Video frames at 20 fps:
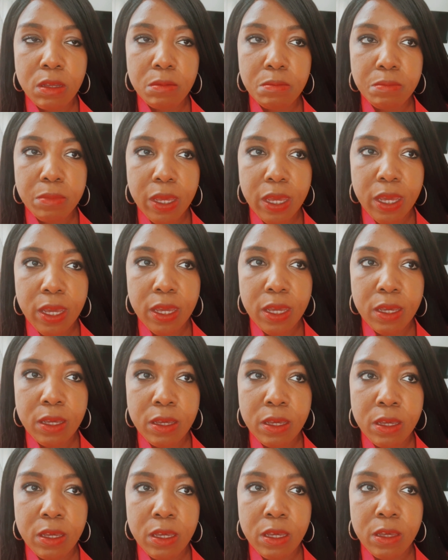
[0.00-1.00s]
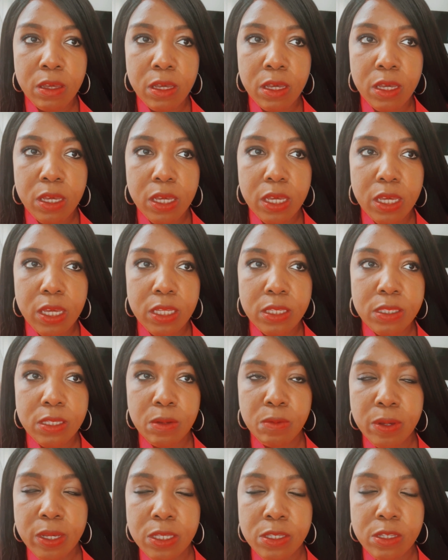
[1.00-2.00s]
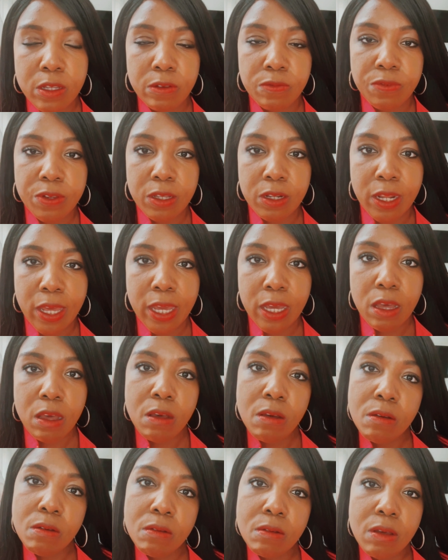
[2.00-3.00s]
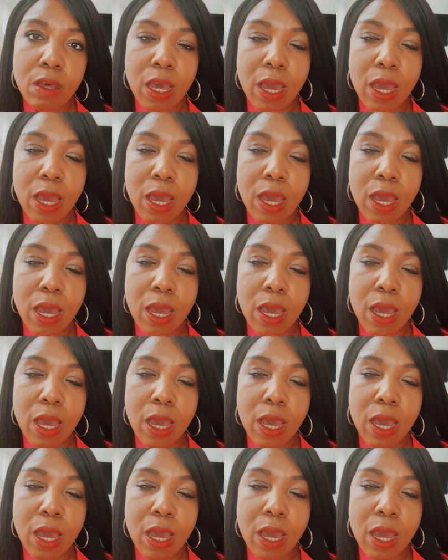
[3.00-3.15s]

may in some way still feel like, oh,